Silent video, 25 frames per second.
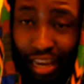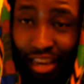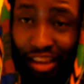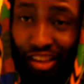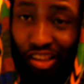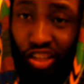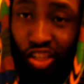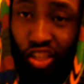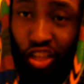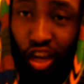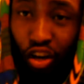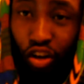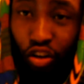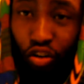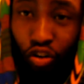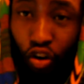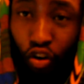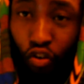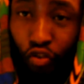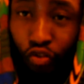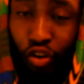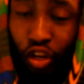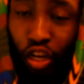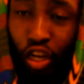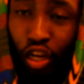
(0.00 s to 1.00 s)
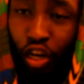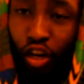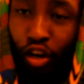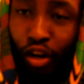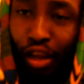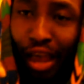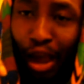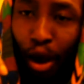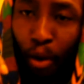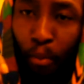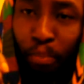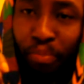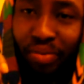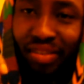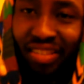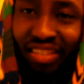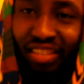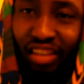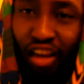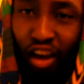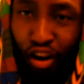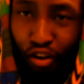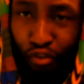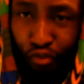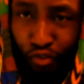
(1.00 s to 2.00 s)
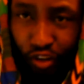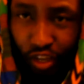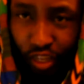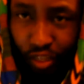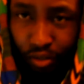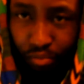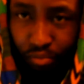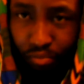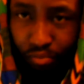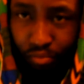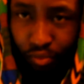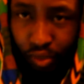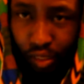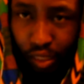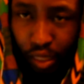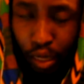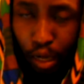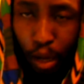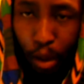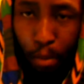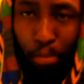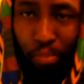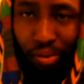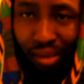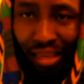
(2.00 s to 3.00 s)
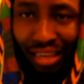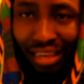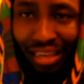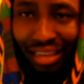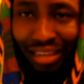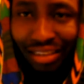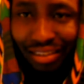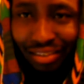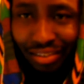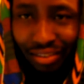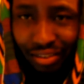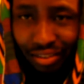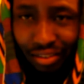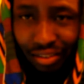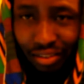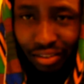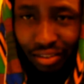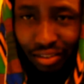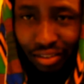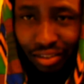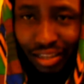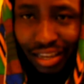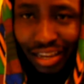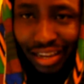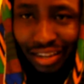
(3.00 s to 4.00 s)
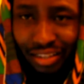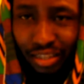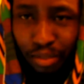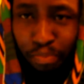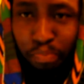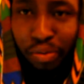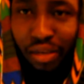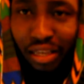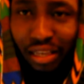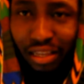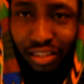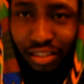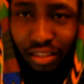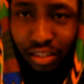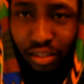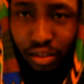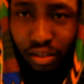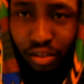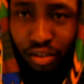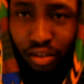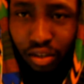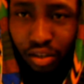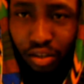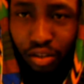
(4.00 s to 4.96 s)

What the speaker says: He started off observing peas. Yes, peas.